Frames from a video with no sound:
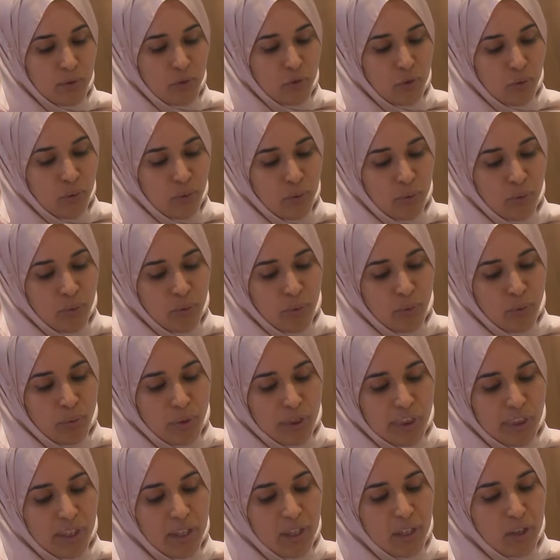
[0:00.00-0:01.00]
to
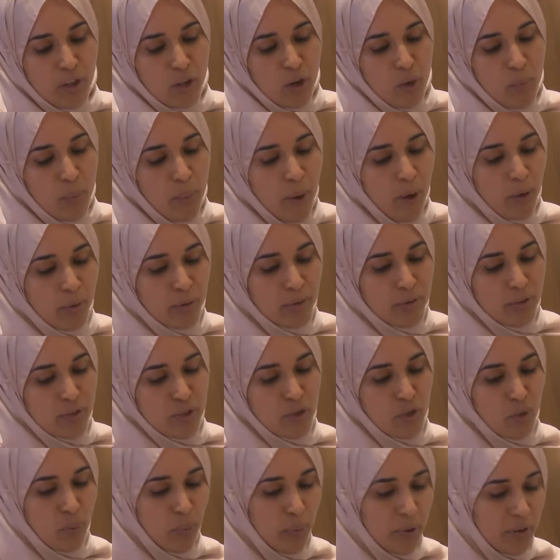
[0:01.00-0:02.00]
thinking about the
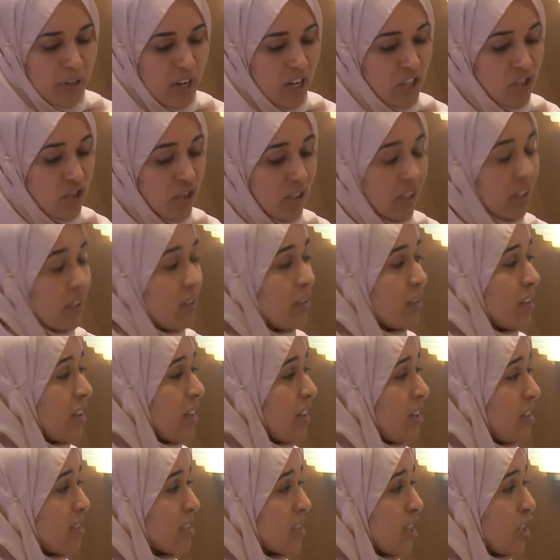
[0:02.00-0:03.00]
supranational
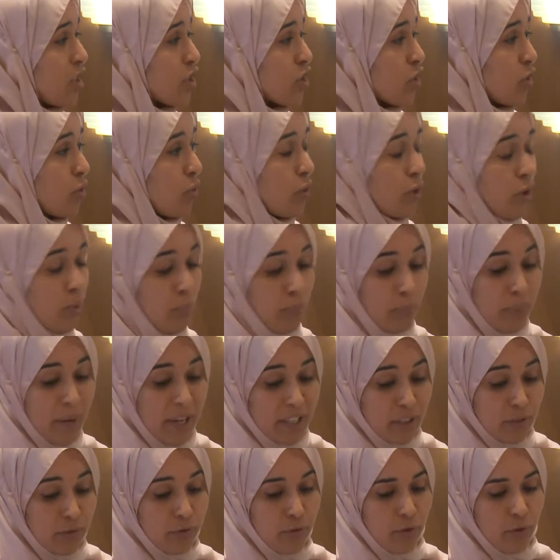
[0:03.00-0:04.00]
organization or a
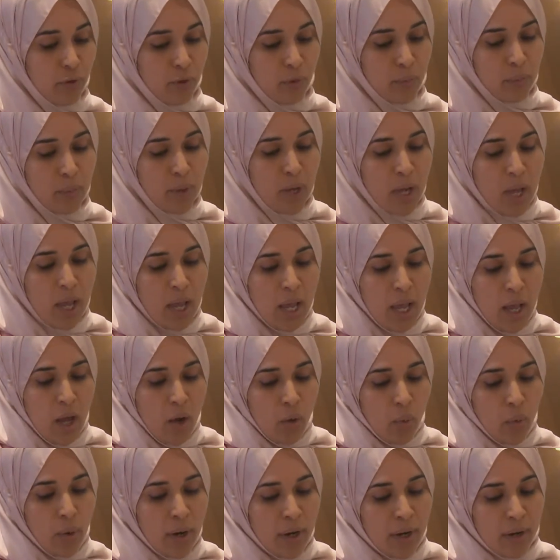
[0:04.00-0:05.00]
platform
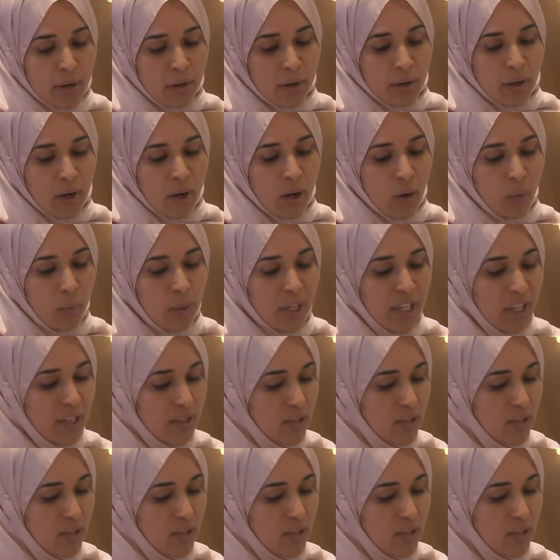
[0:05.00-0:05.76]
where we can